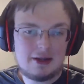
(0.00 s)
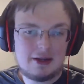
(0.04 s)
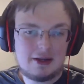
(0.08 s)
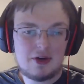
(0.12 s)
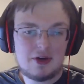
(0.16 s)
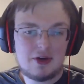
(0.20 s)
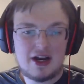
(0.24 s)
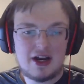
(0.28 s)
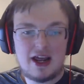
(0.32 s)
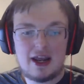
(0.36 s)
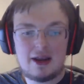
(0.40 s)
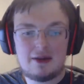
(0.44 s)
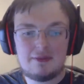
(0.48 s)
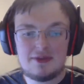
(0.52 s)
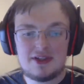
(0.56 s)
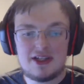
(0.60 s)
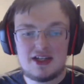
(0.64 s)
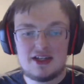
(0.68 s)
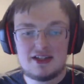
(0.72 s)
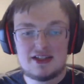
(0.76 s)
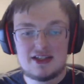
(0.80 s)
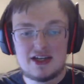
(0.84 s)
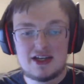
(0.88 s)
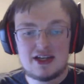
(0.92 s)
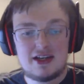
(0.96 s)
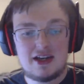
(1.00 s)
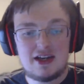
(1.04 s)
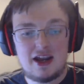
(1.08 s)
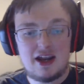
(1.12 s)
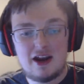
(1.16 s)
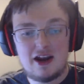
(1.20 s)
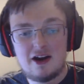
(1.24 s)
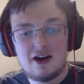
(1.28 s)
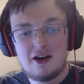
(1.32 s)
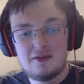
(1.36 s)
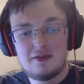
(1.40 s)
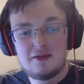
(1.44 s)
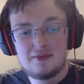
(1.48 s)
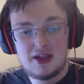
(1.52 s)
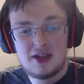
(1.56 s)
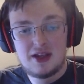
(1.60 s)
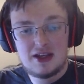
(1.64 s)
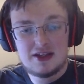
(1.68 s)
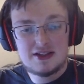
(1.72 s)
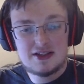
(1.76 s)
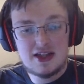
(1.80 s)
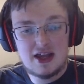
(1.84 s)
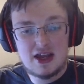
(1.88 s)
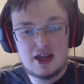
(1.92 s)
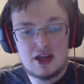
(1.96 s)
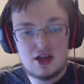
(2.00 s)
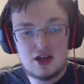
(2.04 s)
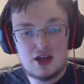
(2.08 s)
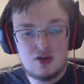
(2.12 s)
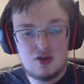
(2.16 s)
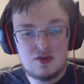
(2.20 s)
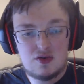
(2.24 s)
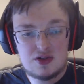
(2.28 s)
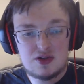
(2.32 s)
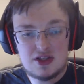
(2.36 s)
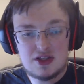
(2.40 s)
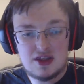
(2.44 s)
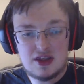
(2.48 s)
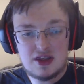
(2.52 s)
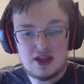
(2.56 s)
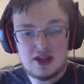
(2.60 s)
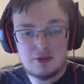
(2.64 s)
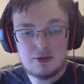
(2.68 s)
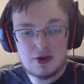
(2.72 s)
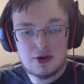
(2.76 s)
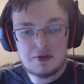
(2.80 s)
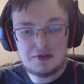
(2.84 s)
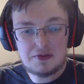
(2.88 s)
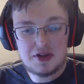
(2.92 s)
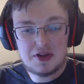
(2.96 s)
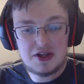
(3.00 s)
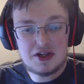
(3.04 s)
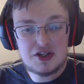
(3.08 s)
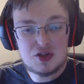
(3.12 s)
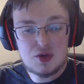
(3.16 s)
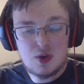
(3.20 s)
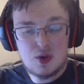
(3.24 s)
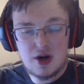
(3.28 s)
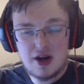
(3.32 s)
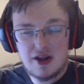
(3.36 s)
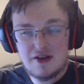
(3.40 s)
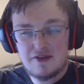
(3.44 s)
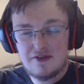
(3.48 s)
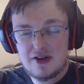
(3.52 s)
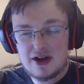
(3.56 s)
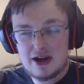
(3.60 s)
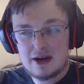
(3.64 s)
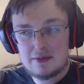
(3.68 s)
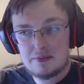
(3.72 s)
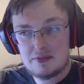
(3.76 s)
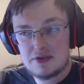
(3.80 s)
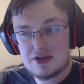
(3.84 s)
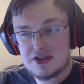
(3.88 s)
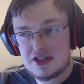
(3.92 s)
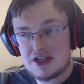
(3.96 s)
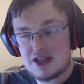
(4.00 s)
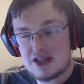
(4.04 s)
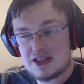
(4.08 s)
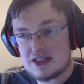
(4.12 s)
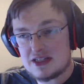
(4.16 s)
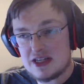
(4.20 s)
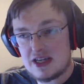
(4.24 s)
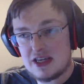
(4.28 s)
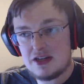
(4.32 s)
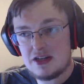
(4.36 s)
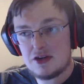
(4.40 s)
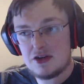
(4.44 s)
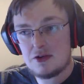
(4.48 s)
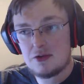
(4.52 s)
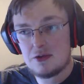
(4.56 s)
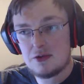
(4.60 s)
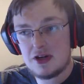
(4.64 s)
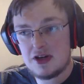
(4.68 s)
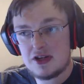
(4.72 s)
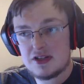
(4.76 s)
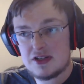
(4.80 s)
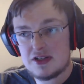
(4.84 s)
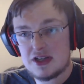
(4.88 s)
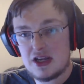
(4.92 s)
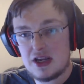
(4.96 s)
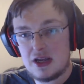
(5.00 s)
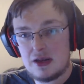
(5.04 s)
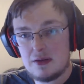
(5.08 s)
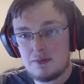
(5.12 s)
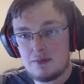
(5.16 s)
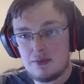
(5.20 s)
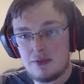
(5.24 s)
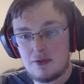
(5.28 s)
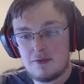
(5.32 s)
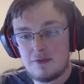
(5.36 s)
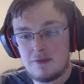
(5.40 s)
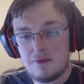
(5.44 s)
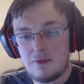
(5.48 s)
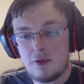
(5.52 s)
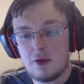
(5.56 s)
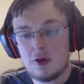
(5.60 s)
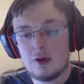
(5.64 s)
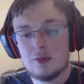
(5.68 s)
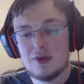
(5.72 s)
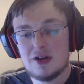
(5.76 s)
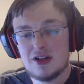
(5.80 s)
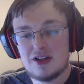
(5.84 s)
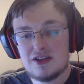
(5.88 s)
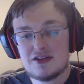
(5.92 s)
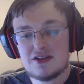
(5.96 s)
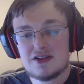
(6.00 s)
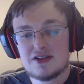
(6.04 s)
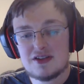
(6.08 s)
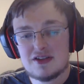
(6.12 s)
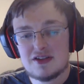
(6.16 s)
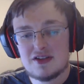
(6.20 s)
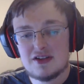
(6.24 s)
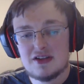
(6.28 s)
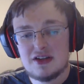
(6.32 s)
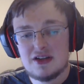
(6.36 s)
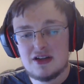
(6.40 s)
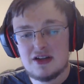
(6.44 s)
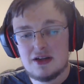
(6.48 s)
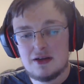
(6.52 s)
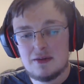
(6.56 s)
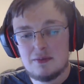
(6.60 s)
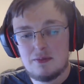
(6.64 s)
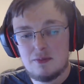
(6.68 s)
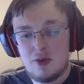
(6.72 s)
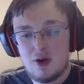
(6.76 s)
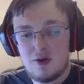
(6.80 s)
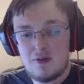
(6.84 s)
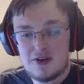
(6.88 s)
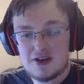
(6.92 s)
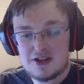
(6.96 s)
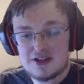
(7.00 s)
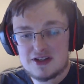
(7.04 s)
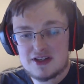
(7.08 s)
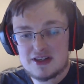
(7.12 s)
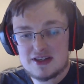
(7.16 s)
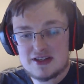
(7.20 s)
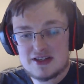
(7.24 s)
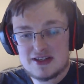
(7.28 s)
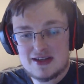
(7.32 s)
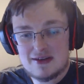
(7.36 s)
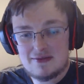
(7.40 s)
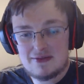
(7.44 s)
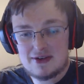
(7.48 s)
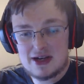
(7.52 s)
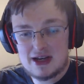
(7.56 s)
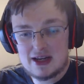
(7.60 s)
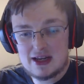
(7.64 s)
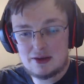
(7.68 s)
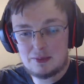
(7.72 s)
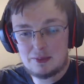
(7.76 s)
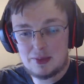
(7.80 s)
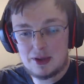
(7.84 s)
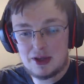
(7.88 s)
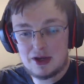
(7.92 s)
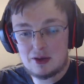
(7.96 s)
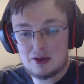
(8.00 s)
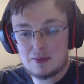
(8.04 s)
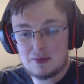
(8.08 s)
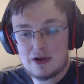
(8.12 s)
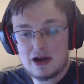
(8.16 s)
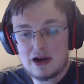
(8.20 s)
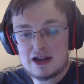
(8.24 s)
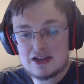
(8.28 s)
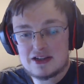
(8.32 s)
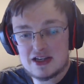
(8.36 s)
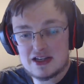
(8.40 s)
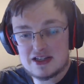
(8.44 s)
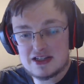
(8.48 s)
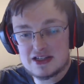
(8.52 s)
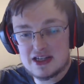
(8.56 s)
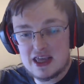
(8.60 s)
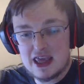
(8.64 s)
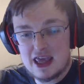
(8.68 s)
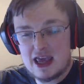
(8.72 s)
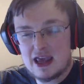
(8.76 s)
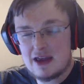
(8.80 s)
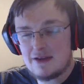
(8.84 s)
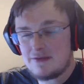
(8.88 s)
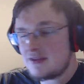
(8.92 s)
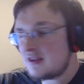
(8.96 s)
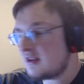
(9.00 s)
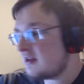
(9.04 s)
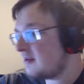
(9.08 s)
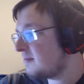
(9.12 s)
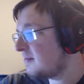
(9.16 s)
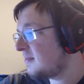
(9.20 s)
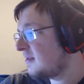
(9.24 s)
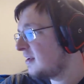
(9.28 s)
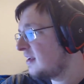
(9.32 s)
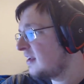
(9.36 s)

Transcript: what A M D did here is they used the roughly twenty-five percent increase in performance moving to the seven nanometer process gave them